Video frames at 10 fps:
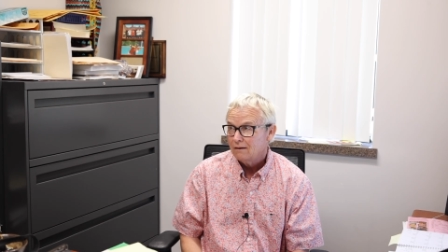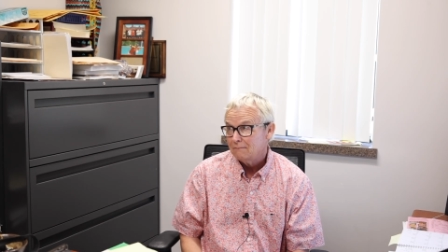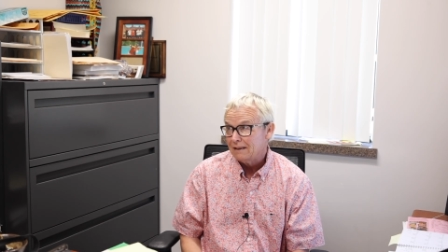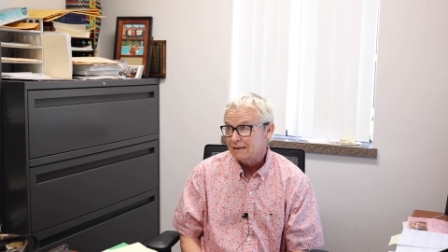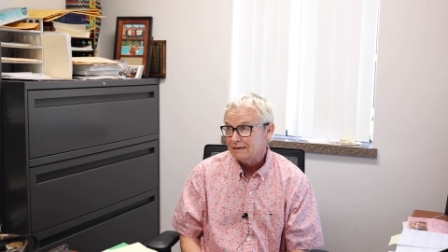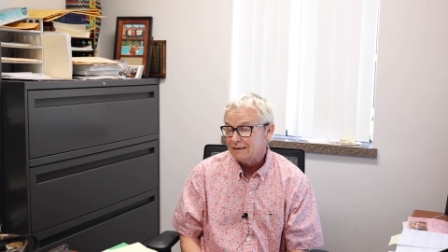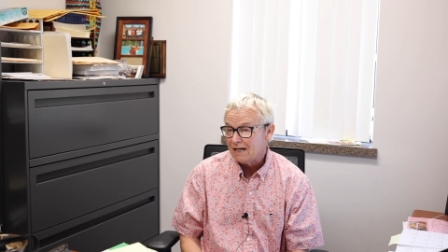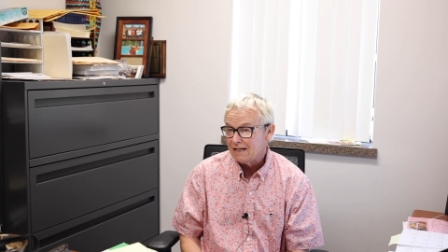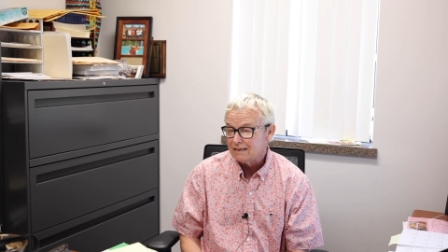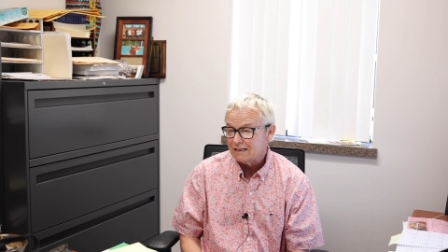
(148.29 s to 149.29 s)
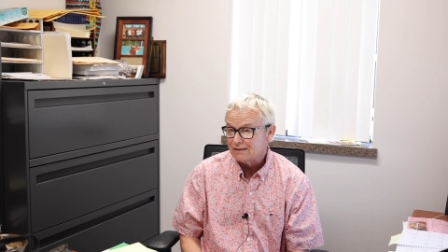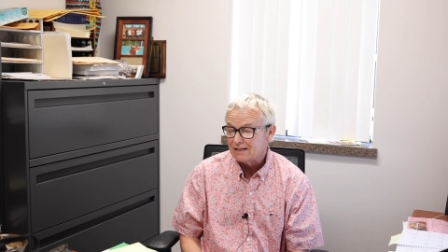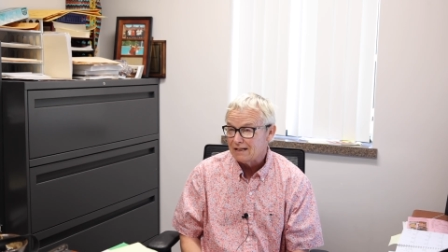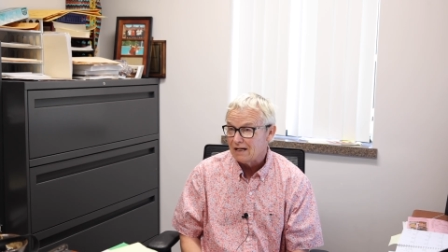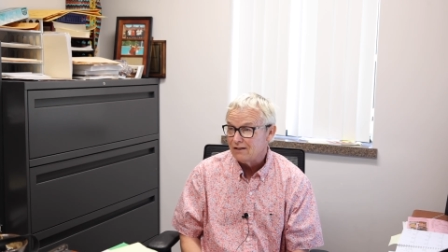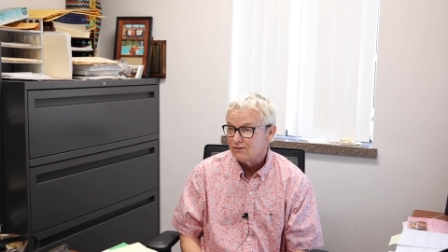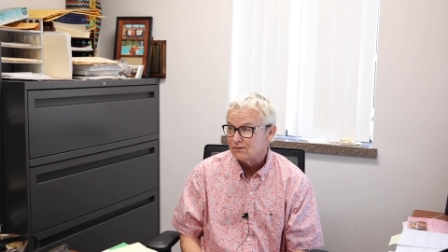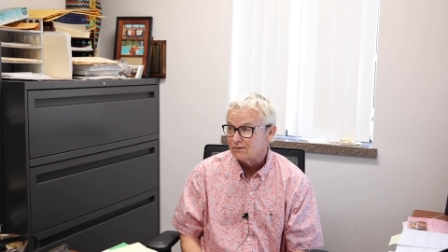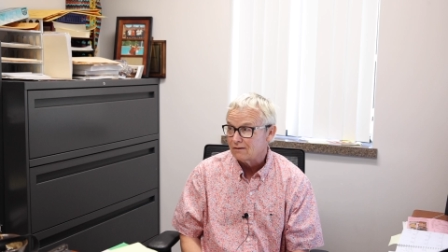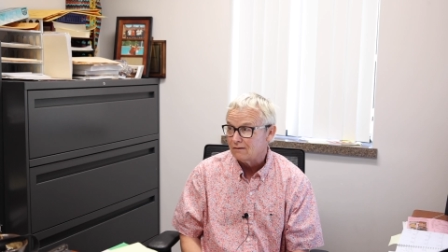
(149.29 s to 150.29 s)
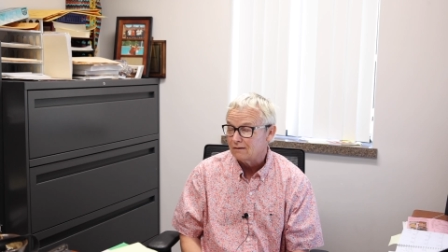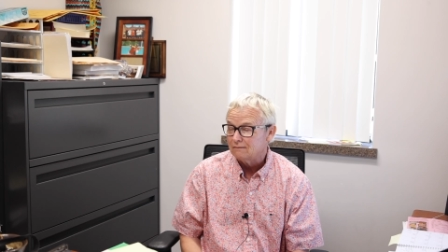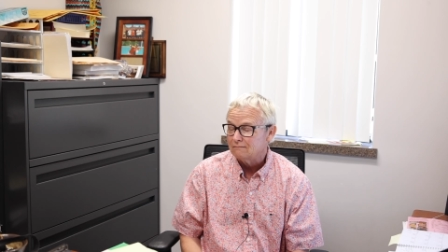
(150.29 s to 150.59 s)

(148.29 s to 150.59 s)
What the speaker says: back in the 90s, and I just thought